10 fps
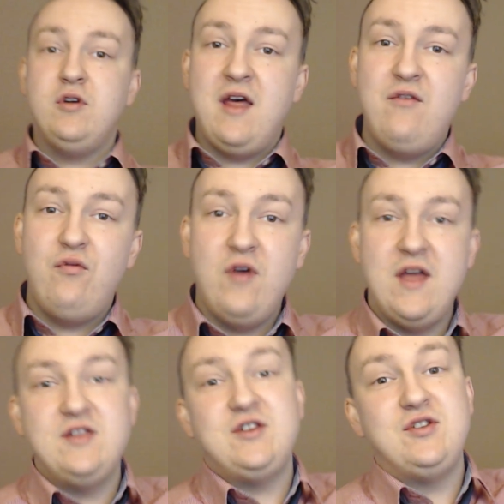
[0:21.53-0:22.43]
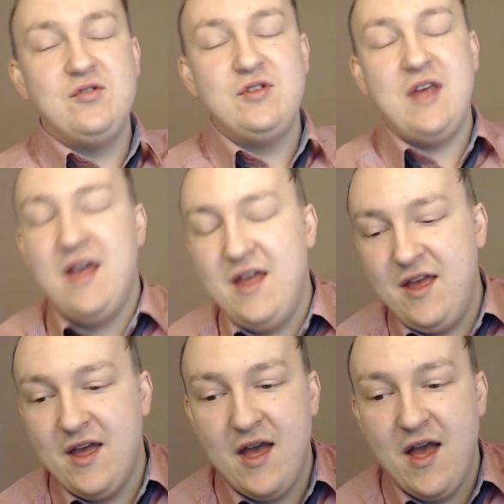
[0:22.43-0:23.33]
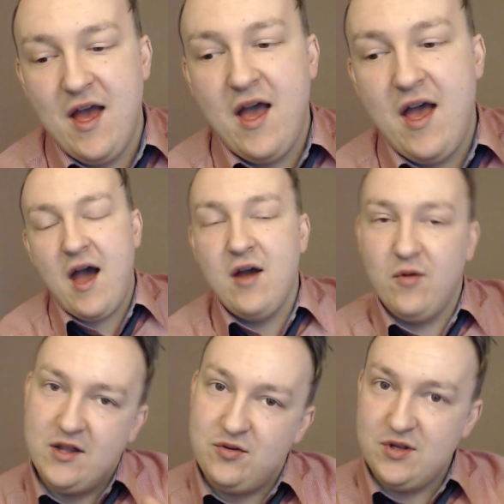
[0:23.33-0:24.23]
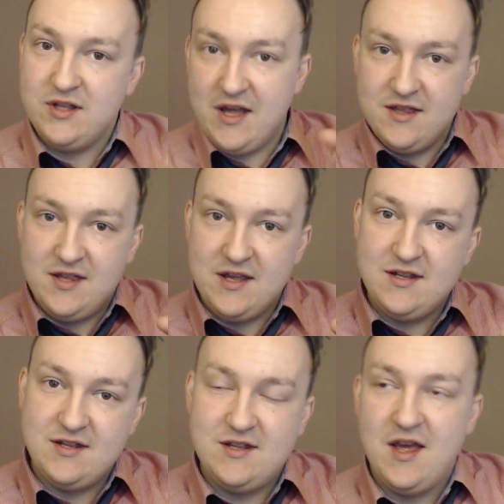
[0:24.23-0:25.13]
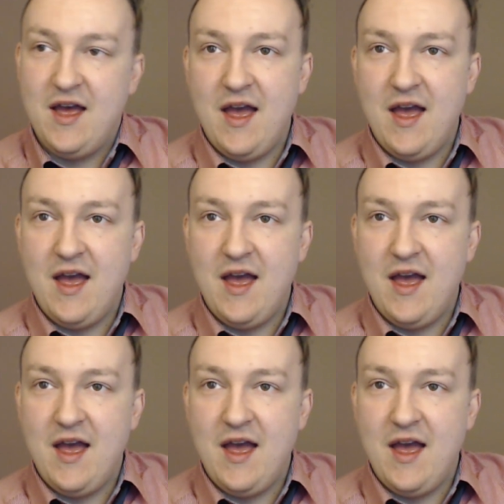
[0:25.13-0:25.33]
Good day, friends. Today, I went to the dentist